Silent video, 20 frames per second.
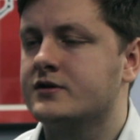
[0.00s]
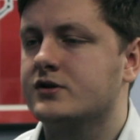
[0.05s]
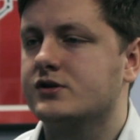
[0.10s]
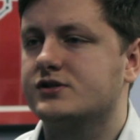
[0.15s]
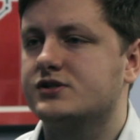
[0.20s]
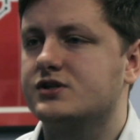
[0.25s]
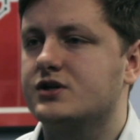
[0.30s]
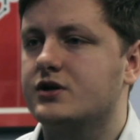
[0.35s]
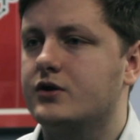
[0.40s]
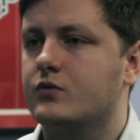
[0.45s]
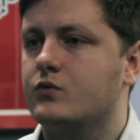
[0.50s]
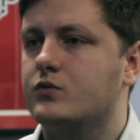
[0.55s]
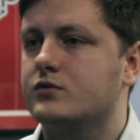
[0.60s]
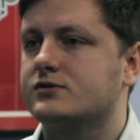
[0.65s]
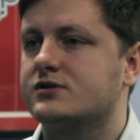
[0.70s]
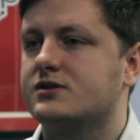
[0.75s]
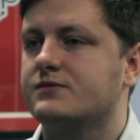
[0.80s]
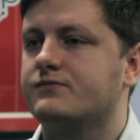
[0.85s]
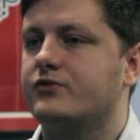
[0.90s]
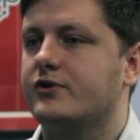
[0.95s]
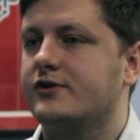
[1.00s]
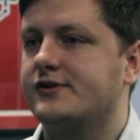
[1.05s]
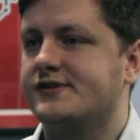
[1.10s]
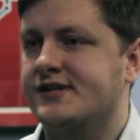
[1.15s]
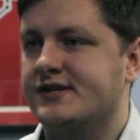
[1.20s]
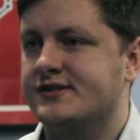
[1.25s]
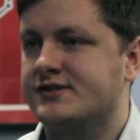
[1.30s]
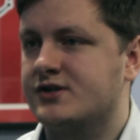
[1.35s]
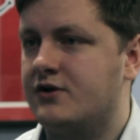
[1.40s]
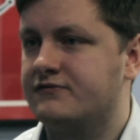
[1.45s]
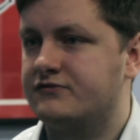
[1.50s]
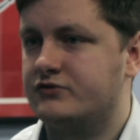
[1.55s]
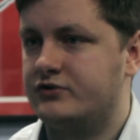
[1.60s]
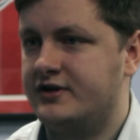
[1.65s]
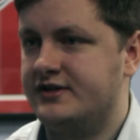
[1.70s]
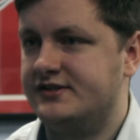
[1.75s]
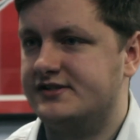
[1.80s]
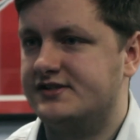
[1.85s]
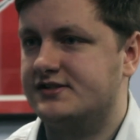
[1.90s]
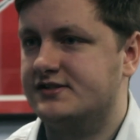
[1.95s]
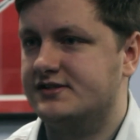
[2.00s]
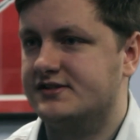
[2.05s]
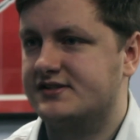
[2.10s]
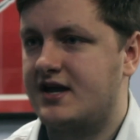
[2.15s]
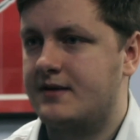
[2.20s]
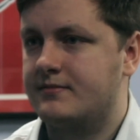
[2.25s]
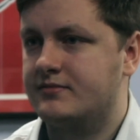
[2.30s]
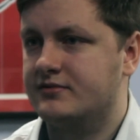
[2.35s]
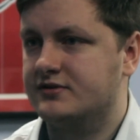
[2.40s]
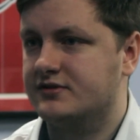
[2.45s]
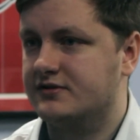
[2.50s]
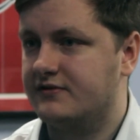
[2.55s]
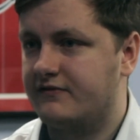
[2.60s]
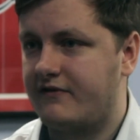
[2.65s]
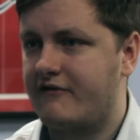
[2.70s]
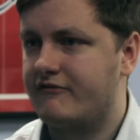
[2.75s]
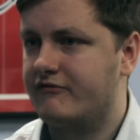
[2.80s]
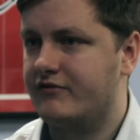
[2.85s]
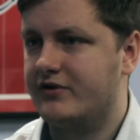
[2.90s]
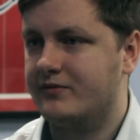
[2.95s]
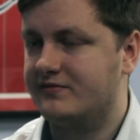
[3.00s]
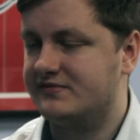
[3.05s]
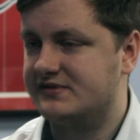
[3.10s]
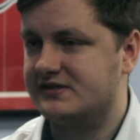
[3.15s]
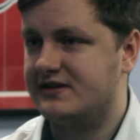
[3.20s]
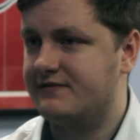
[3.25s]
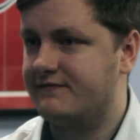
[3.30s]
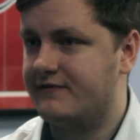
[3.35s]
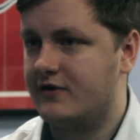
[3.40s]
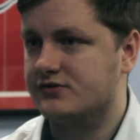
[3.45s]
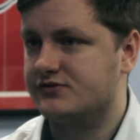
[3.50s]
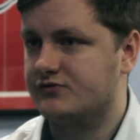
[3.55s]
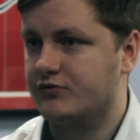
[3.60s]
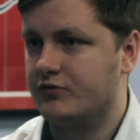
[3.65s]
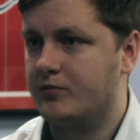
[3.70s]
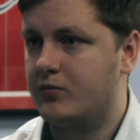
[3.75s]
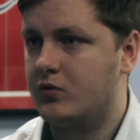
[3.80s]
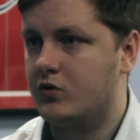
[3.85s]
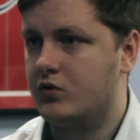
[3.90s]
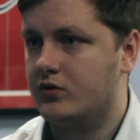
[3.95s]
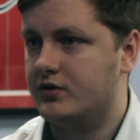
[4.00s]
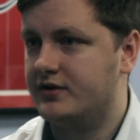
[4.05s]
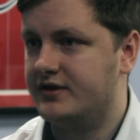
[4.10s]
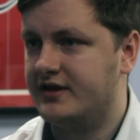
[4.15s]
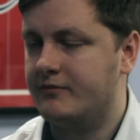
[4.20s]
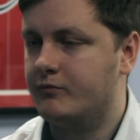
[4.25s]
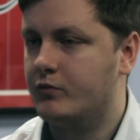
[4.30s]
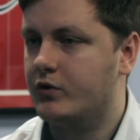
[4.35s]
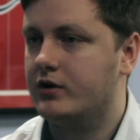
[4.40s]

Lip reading: So what's the process after an incident's happened? The referee obviously files a report, and then what?